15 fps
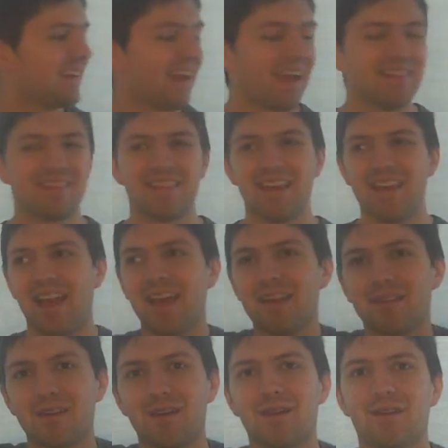And I
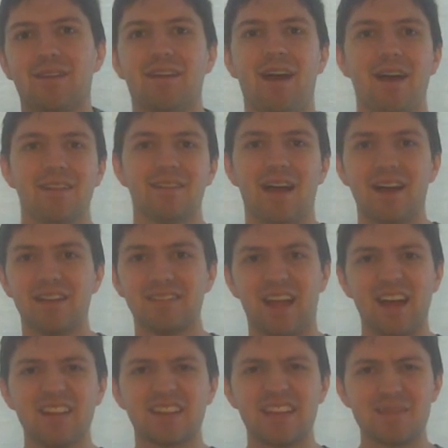don't know,
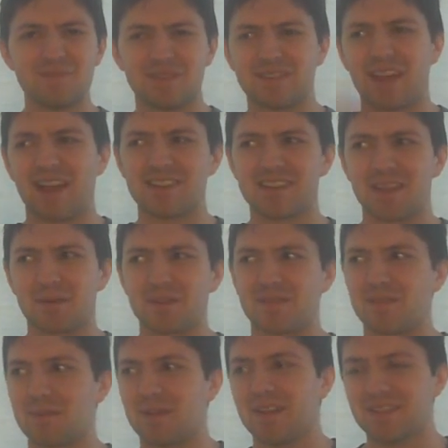I'll keep in contact with
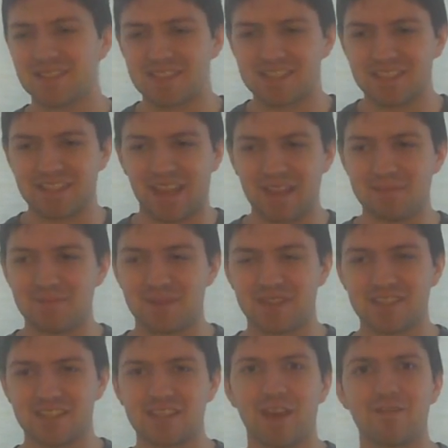everybody. I'll Skype and
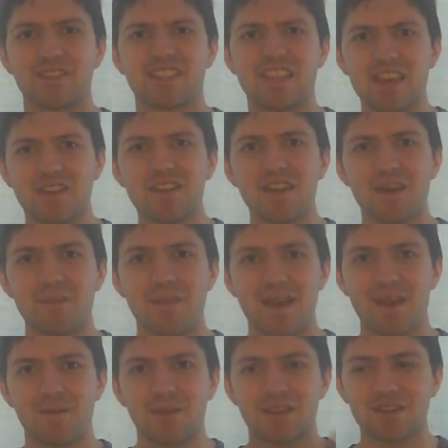stuff. It's the internet,
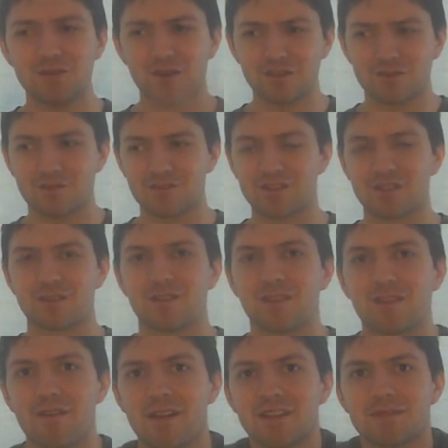man. We can do all sorts of things with the
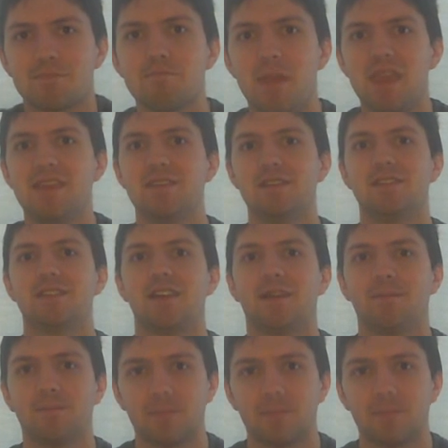internet. It's amazing.